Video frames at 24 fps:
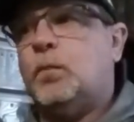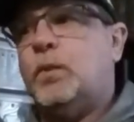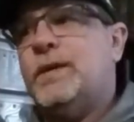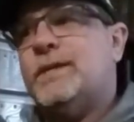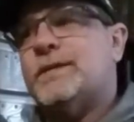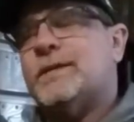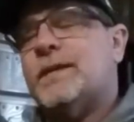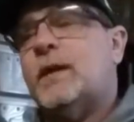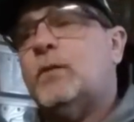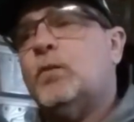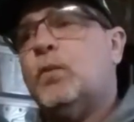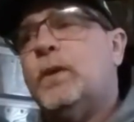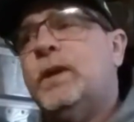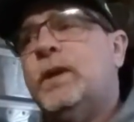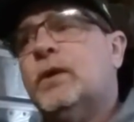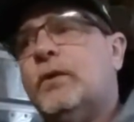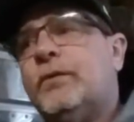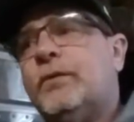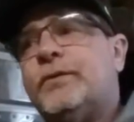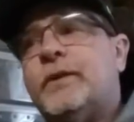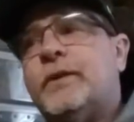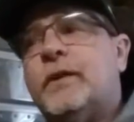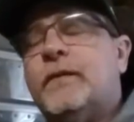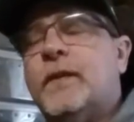we send
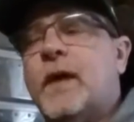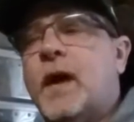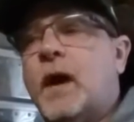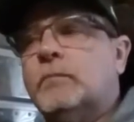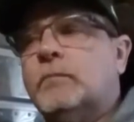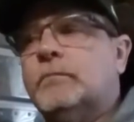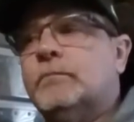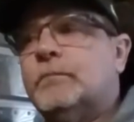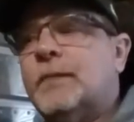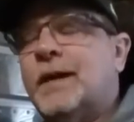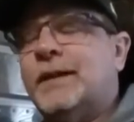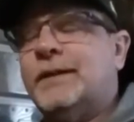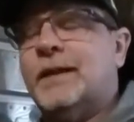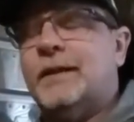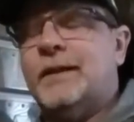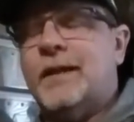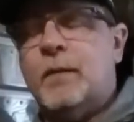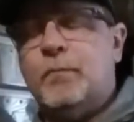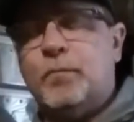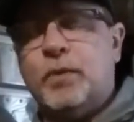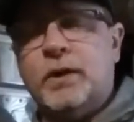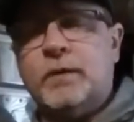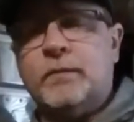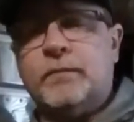wheels to them, and then
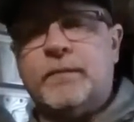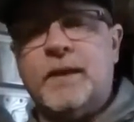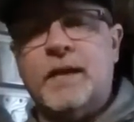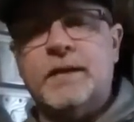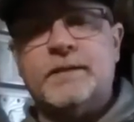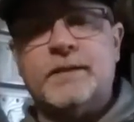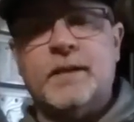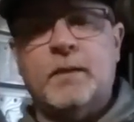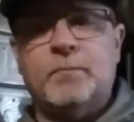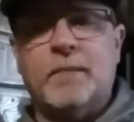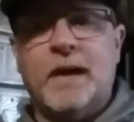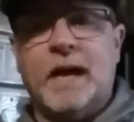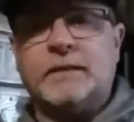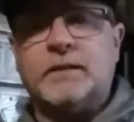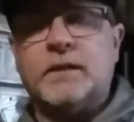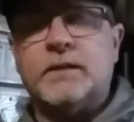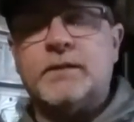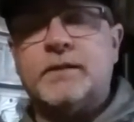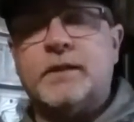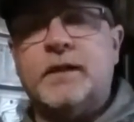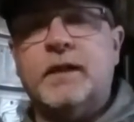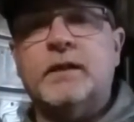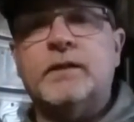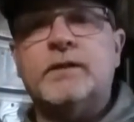they send back the
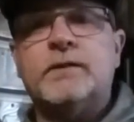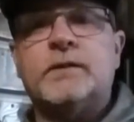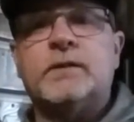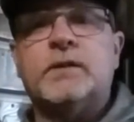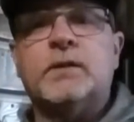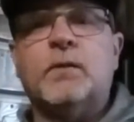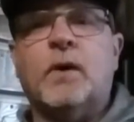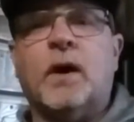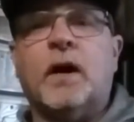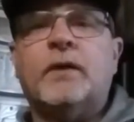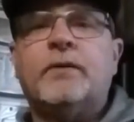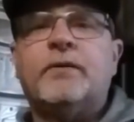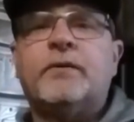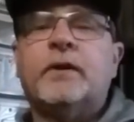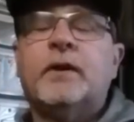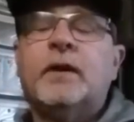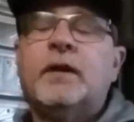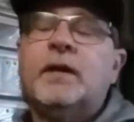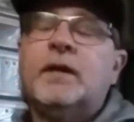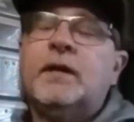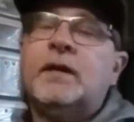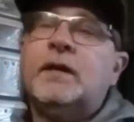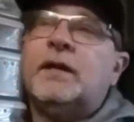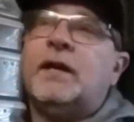skids to us.
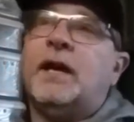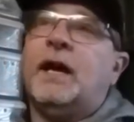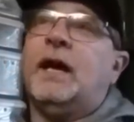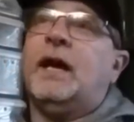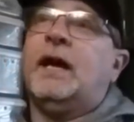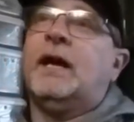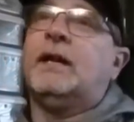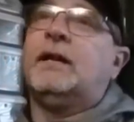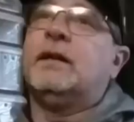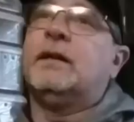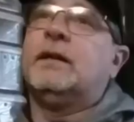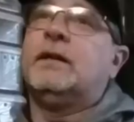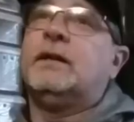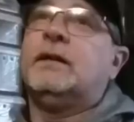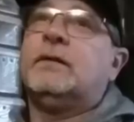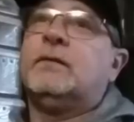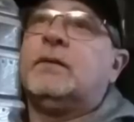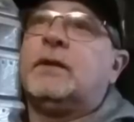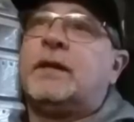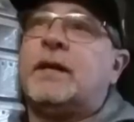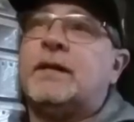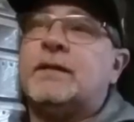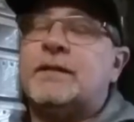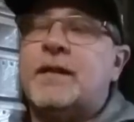And
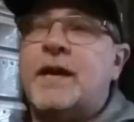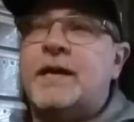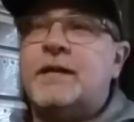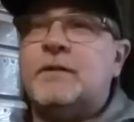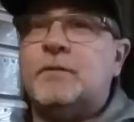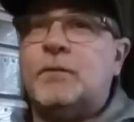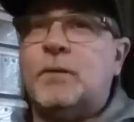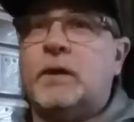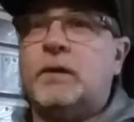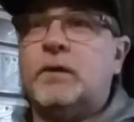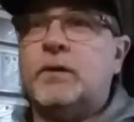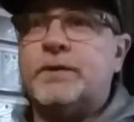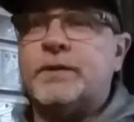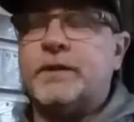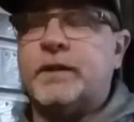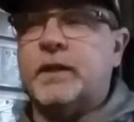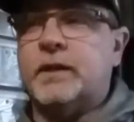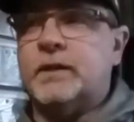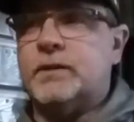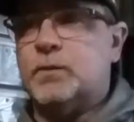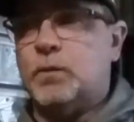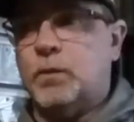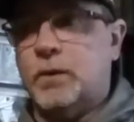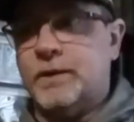contained in one of those
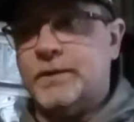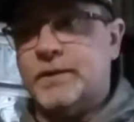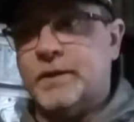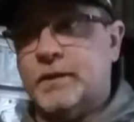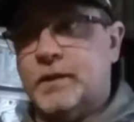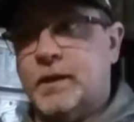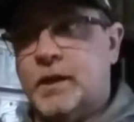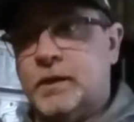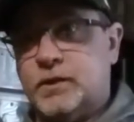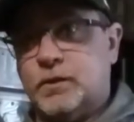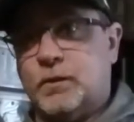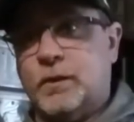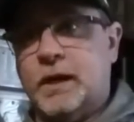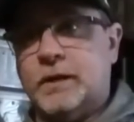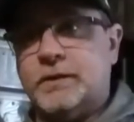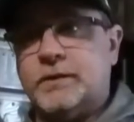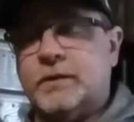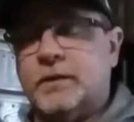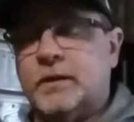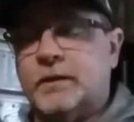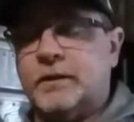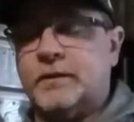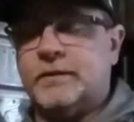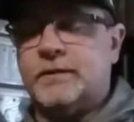skids was a
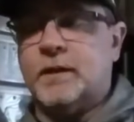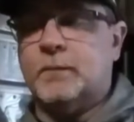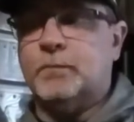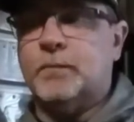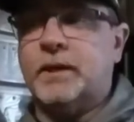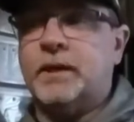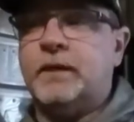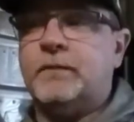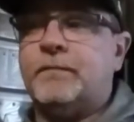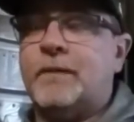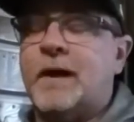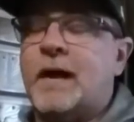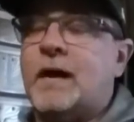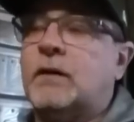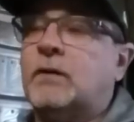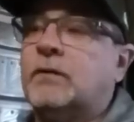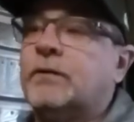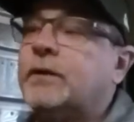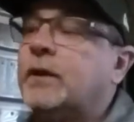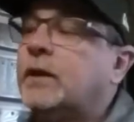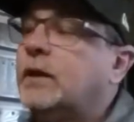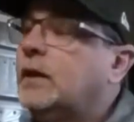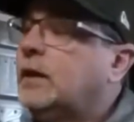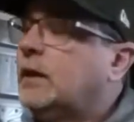tarantula somebody
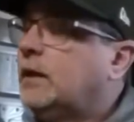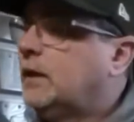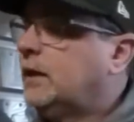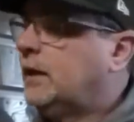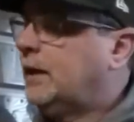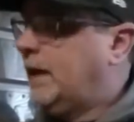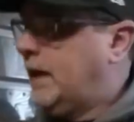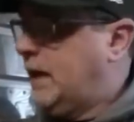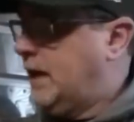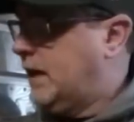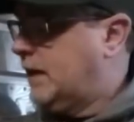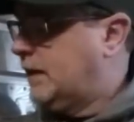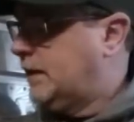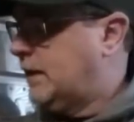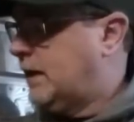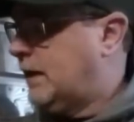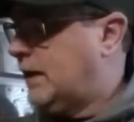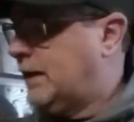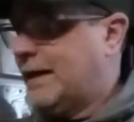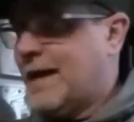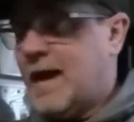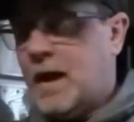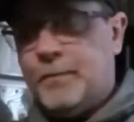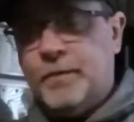found. And
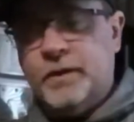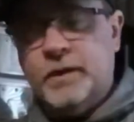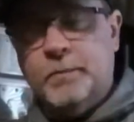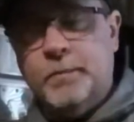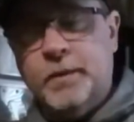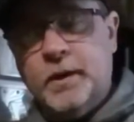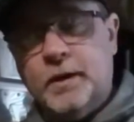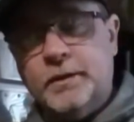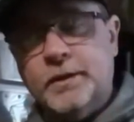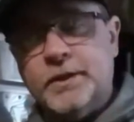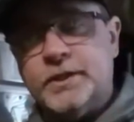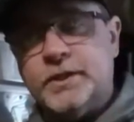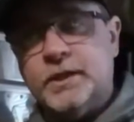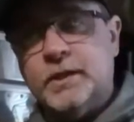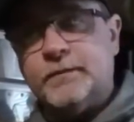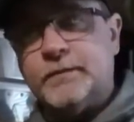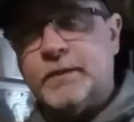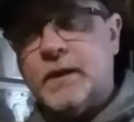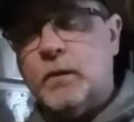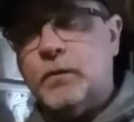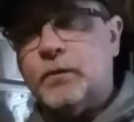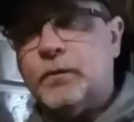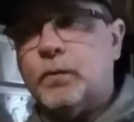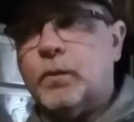it happened to be on the
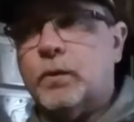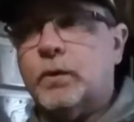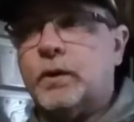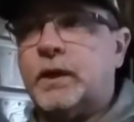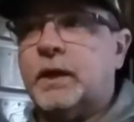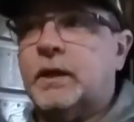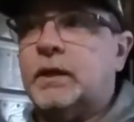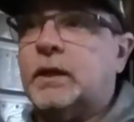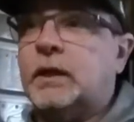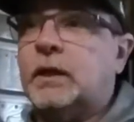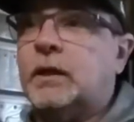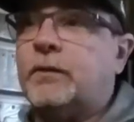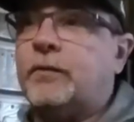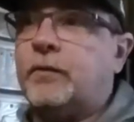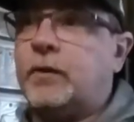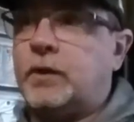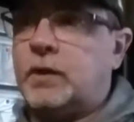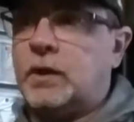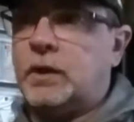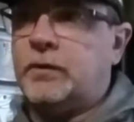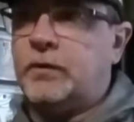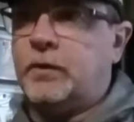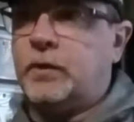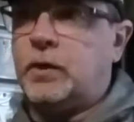shift I was working, and
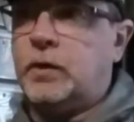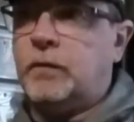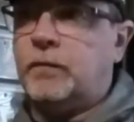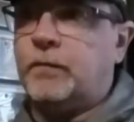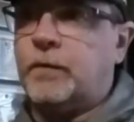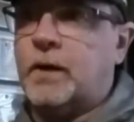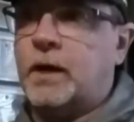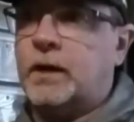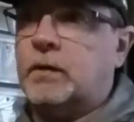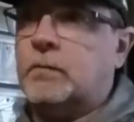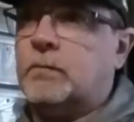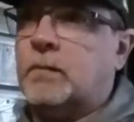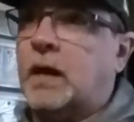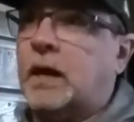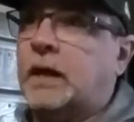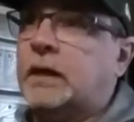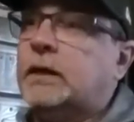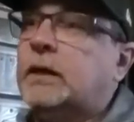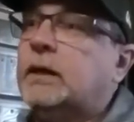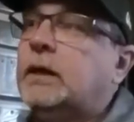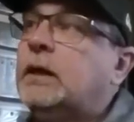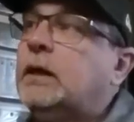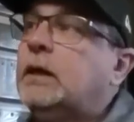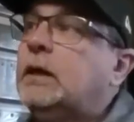it was a good friend of
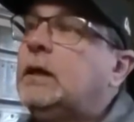mine.